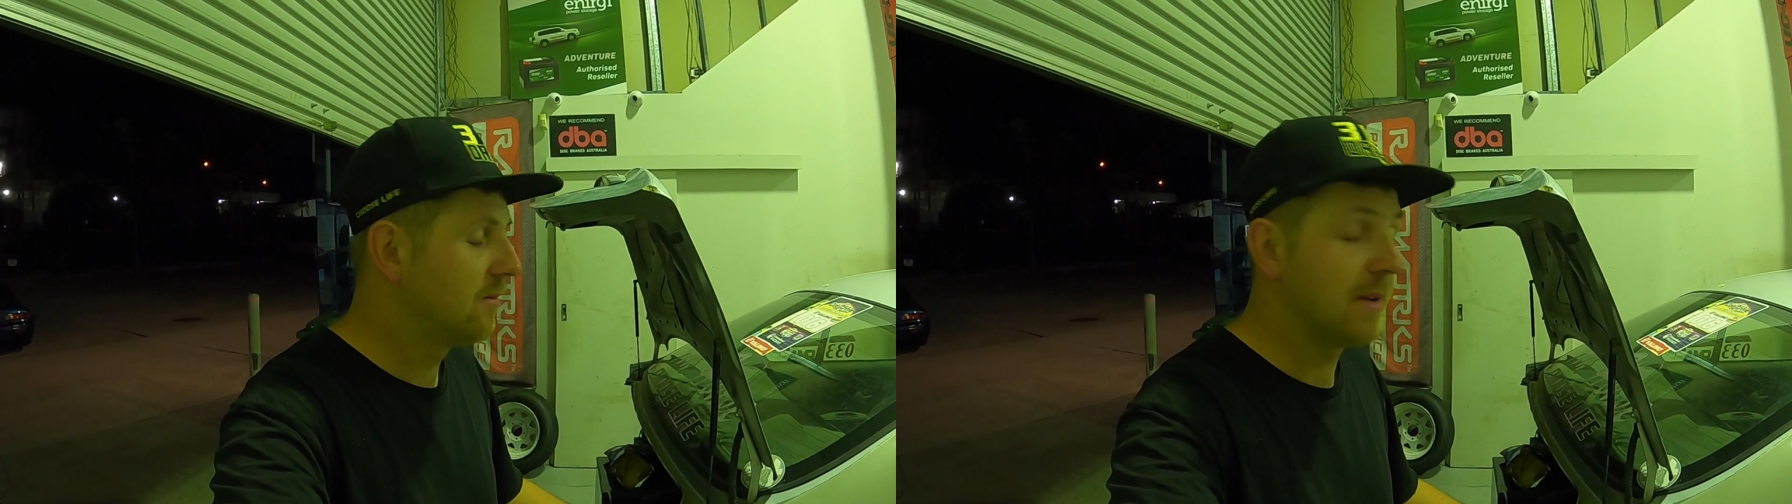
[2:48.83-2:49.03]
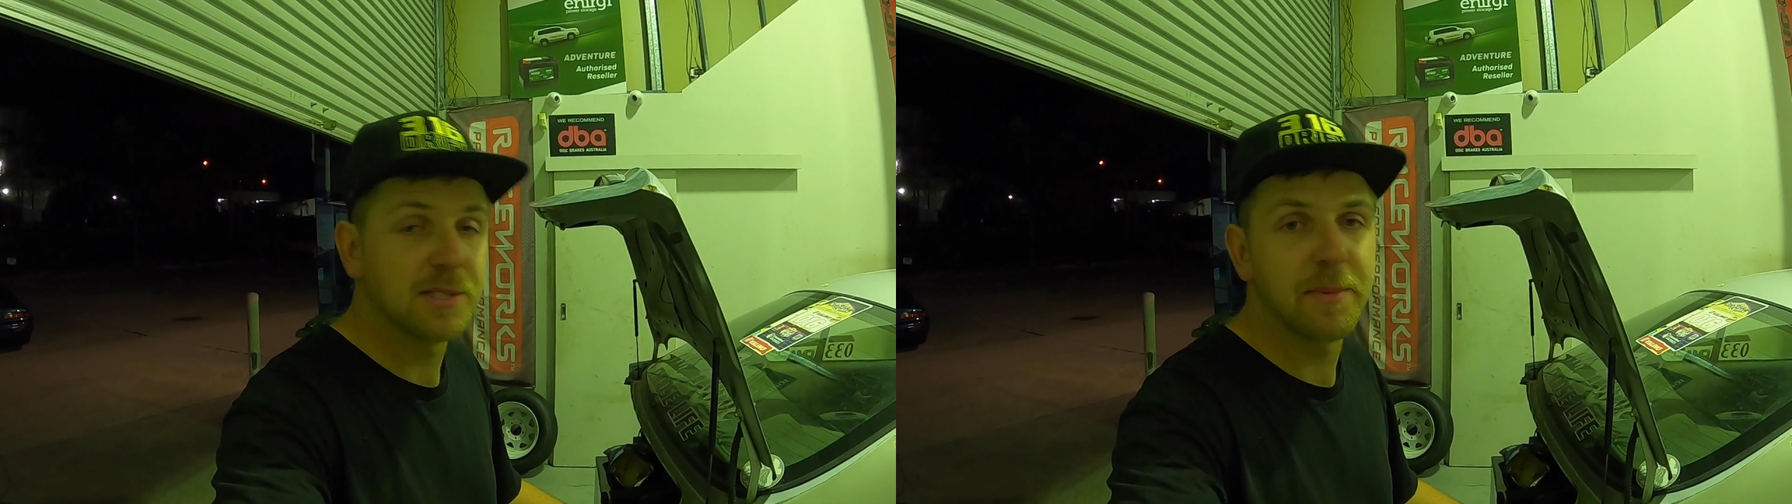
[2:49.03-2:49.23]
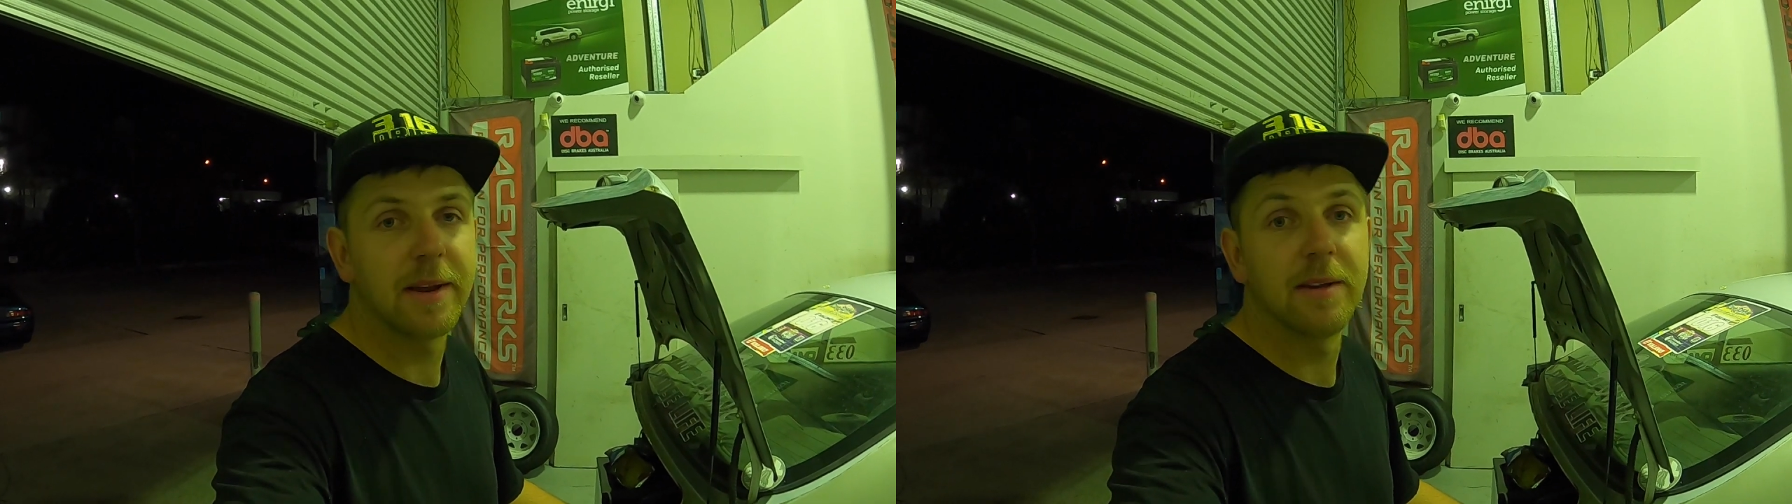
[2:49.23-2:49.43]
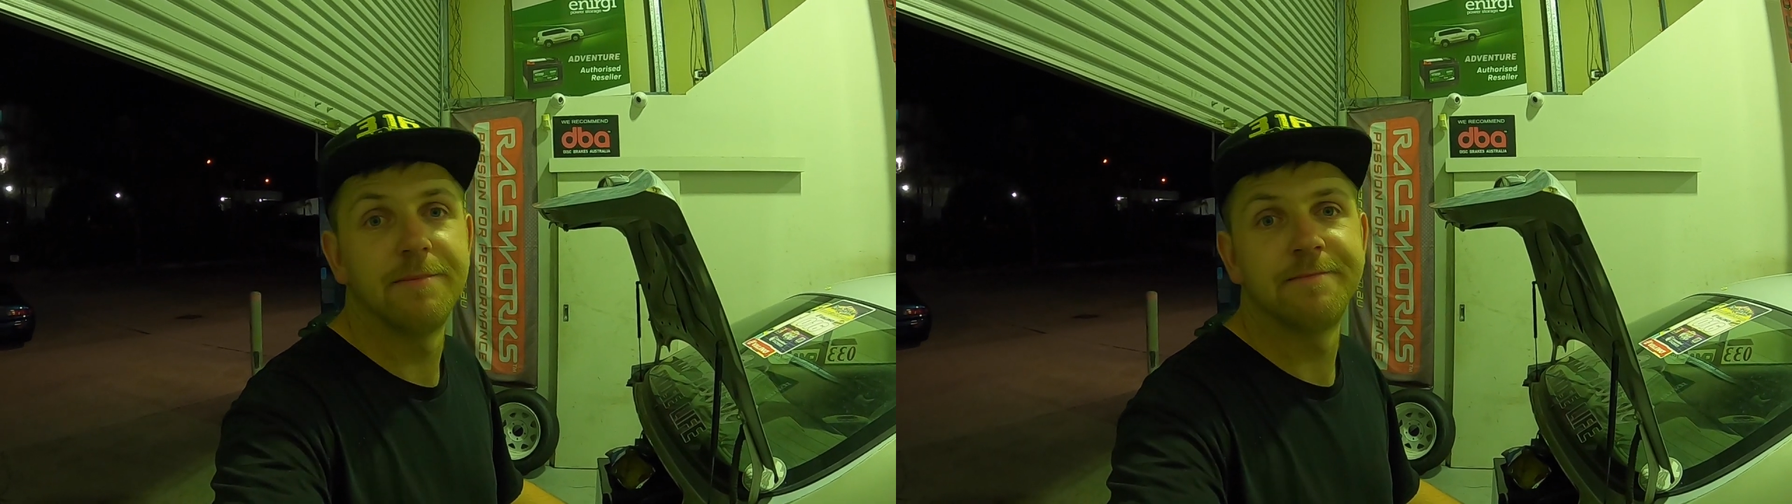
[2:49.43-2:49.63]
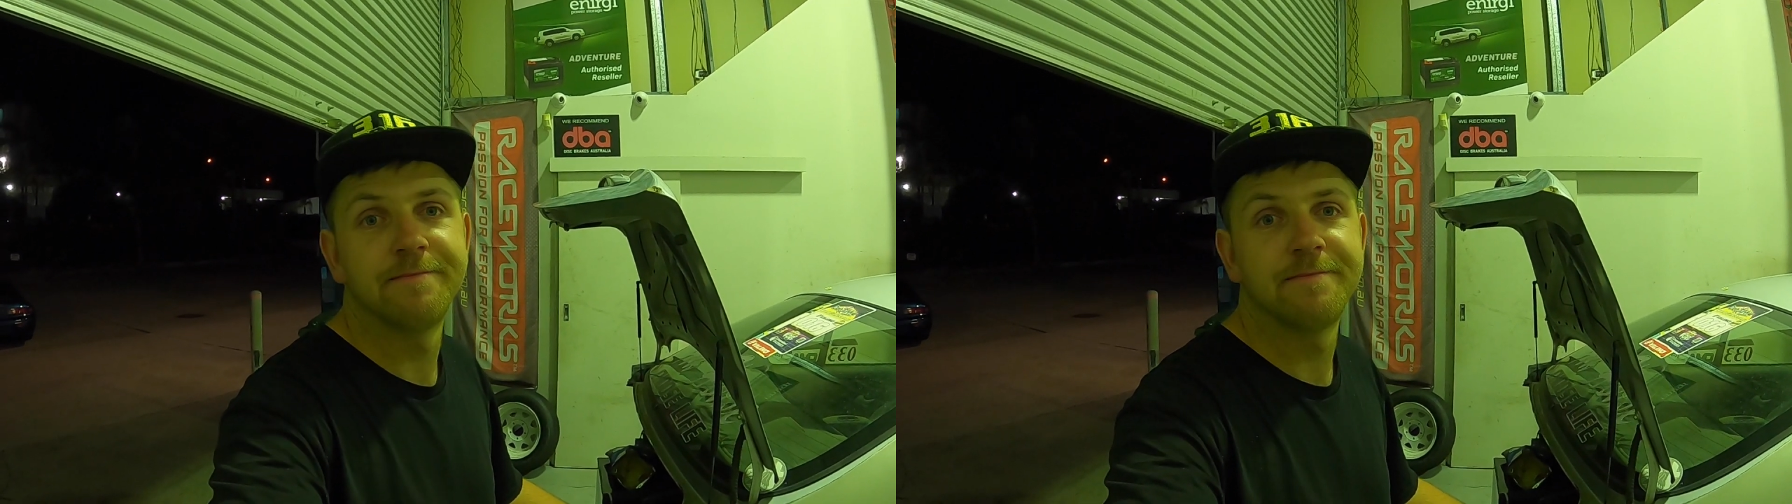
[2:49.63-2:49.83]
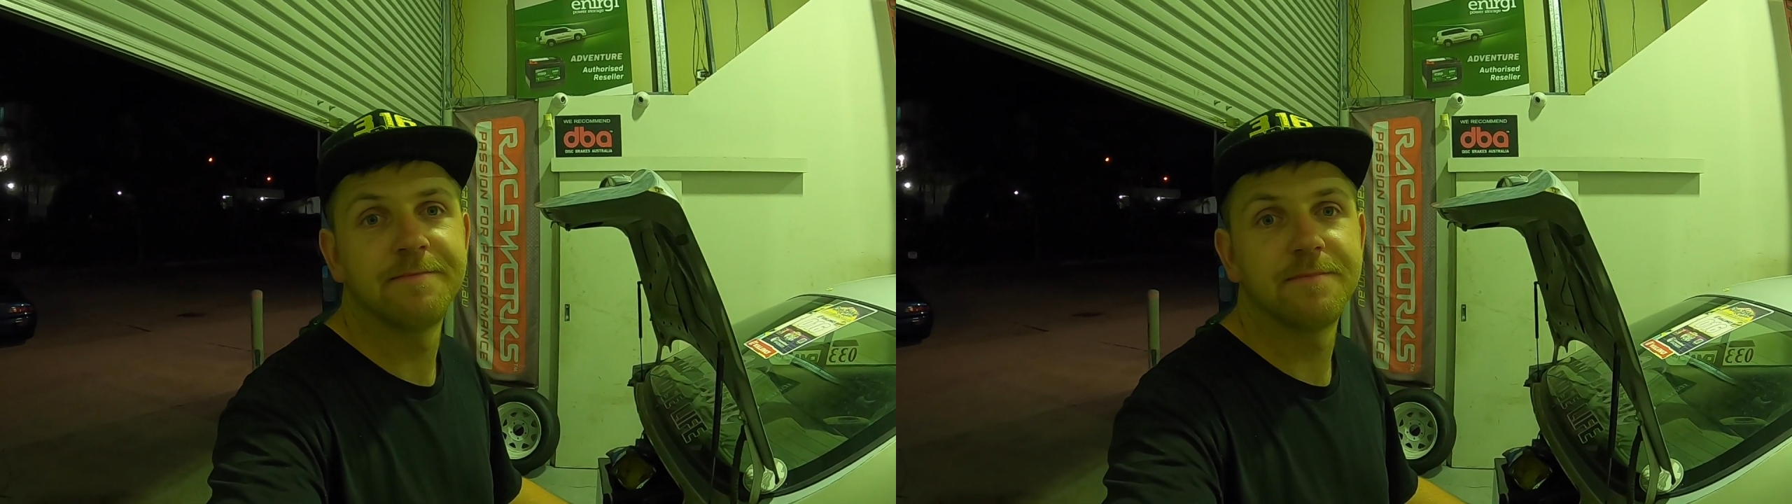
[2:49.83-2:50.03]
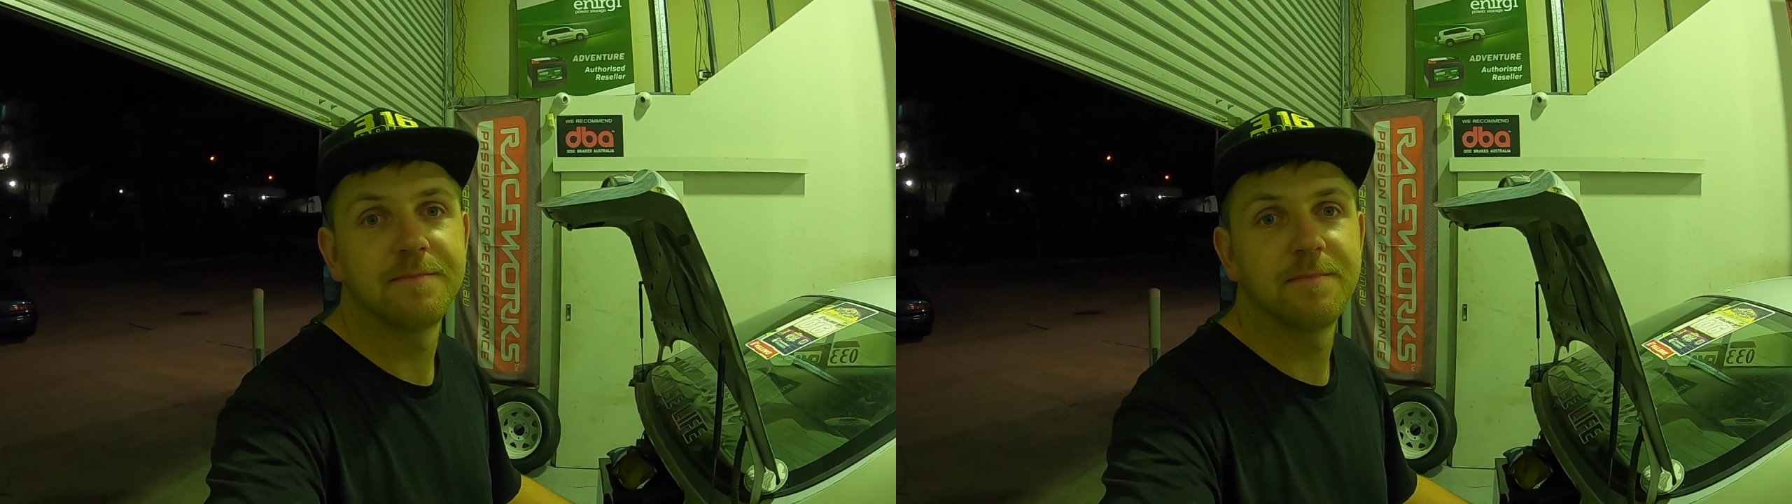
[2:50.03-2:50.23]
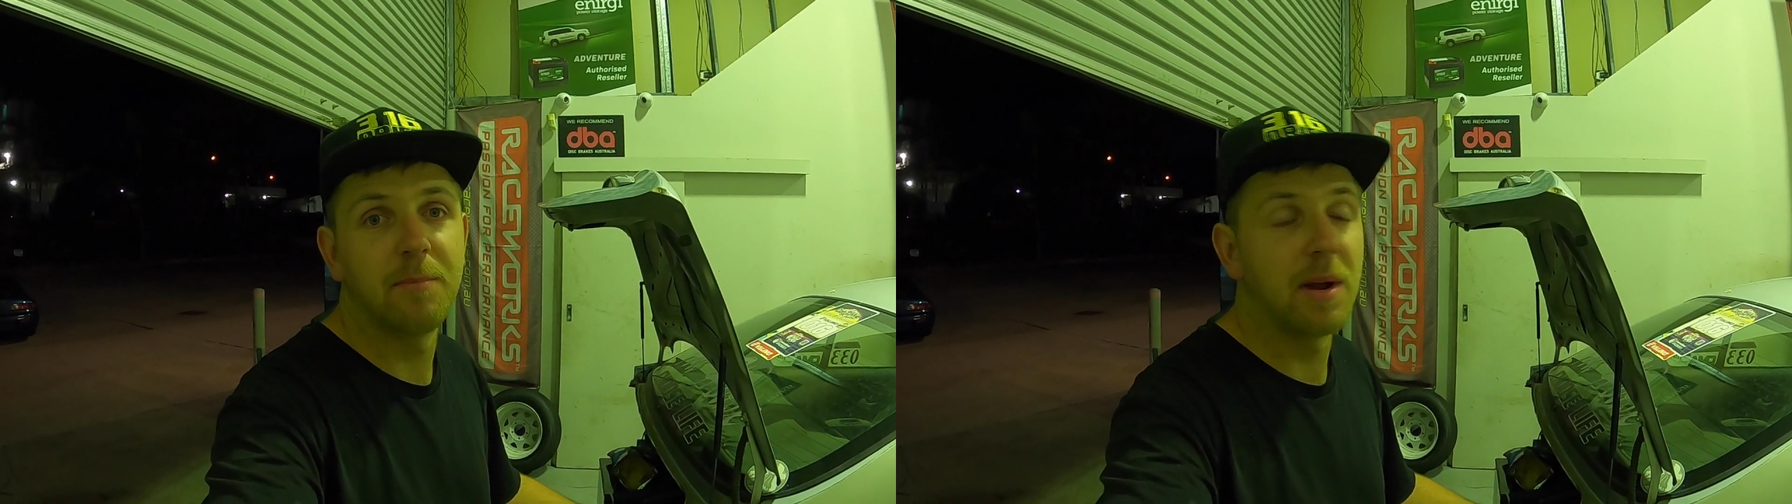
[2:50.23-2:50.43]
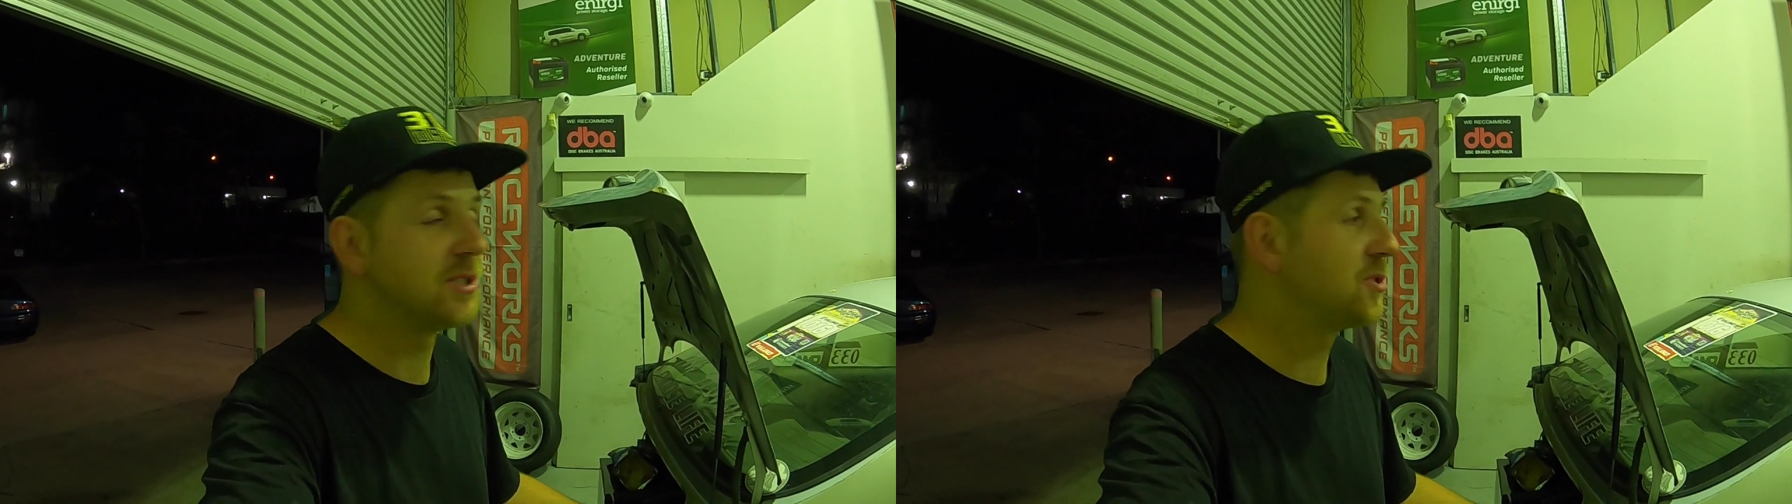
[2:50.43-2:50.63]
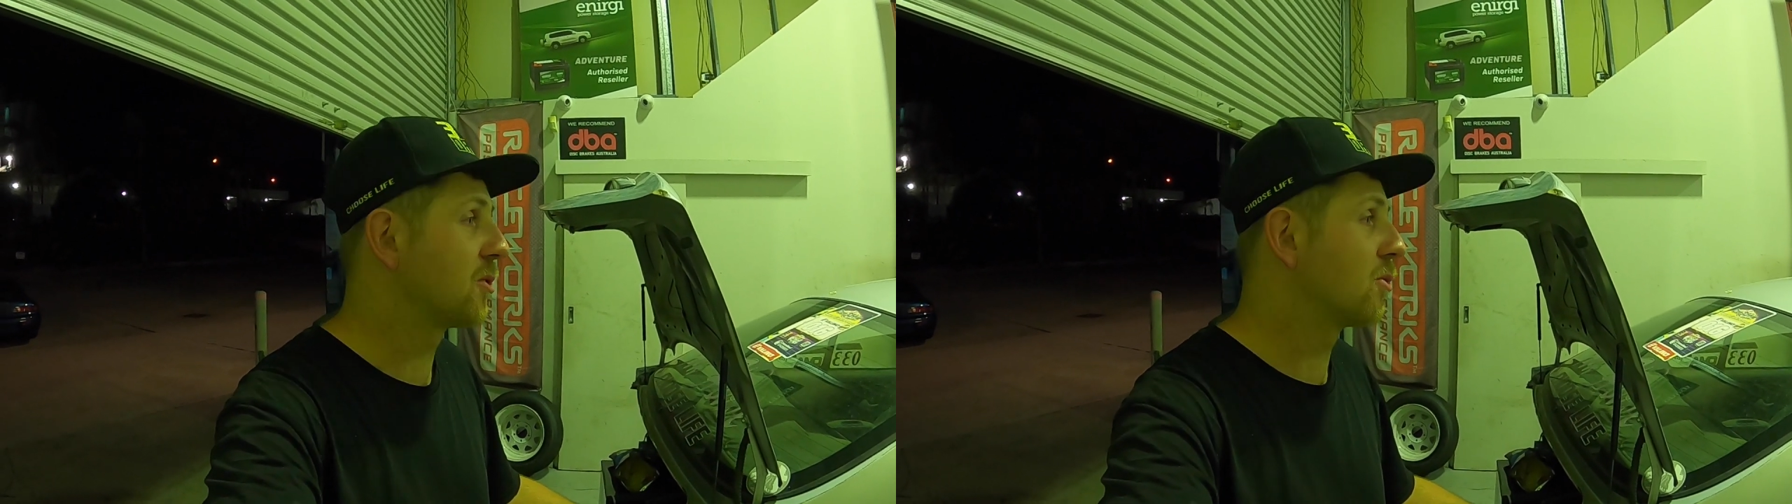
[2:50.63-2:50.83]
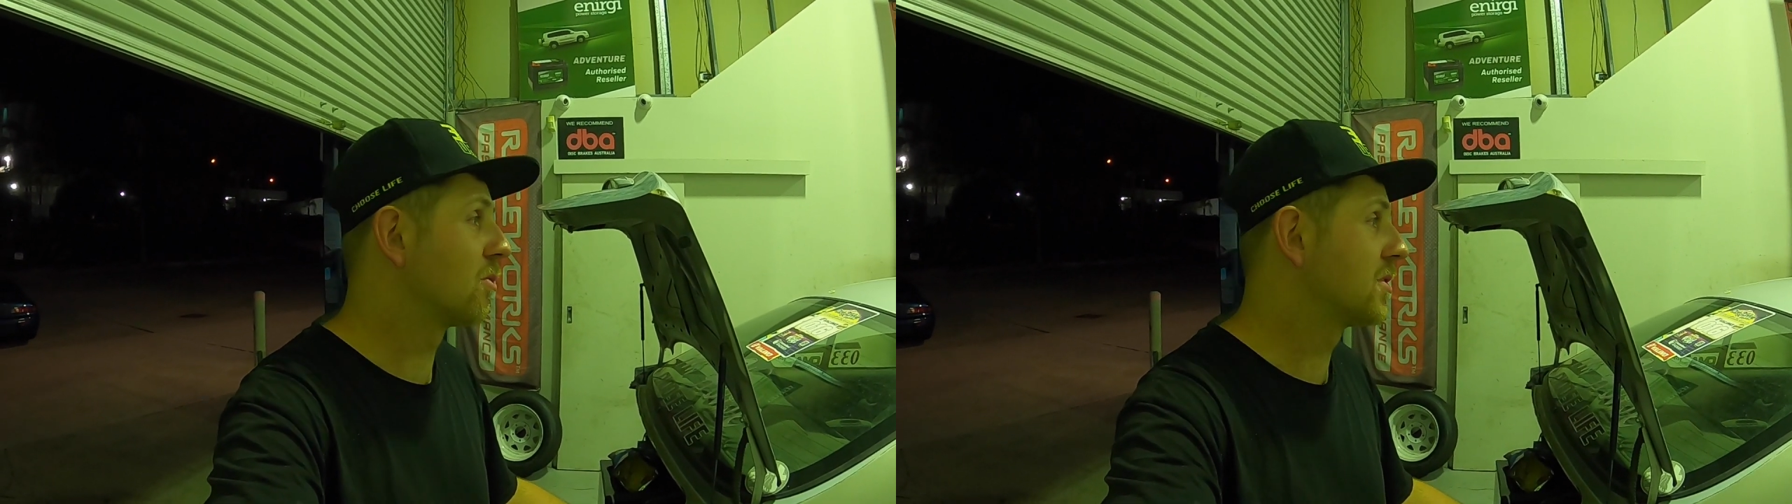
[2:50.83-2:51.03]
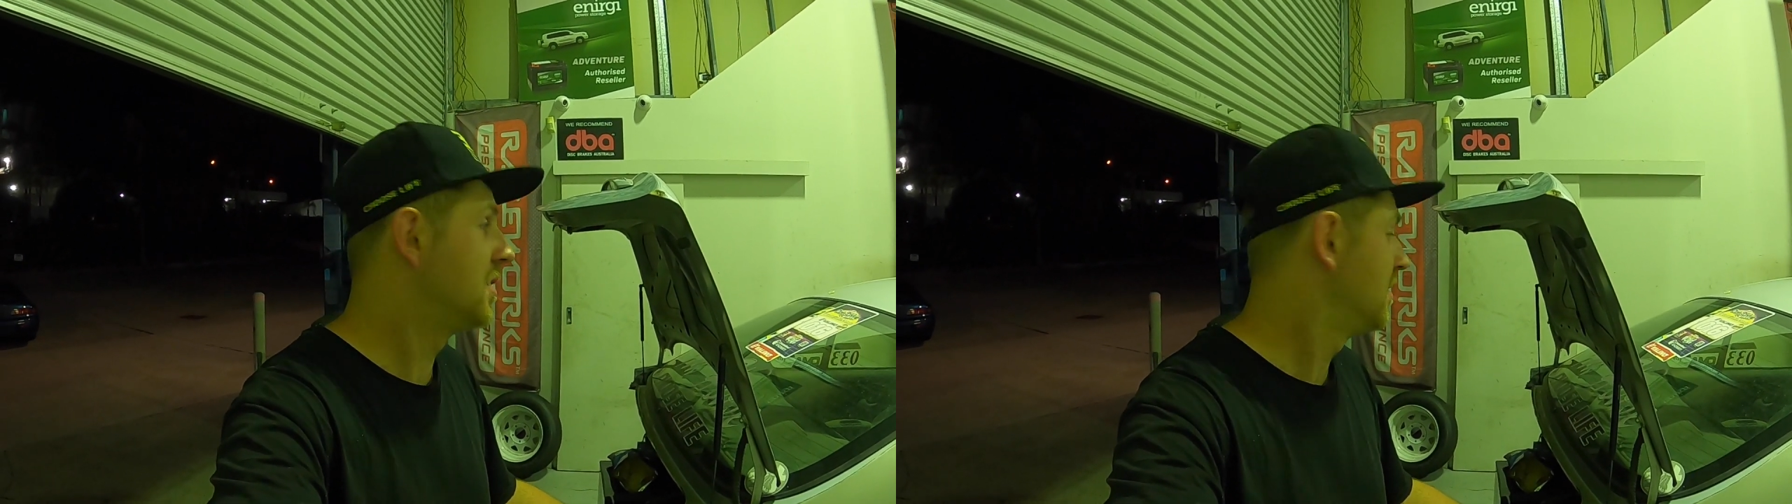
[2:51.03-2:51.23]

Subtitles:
That's about it. Bone's too cooked.